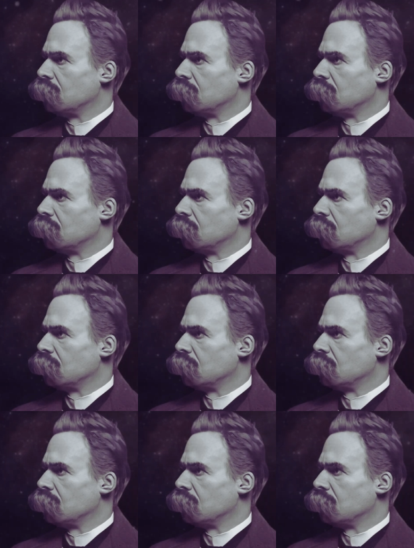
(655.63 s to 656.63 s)

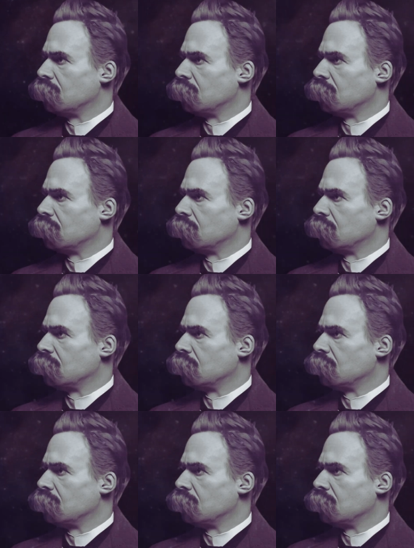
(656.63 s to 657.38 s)
[no speech]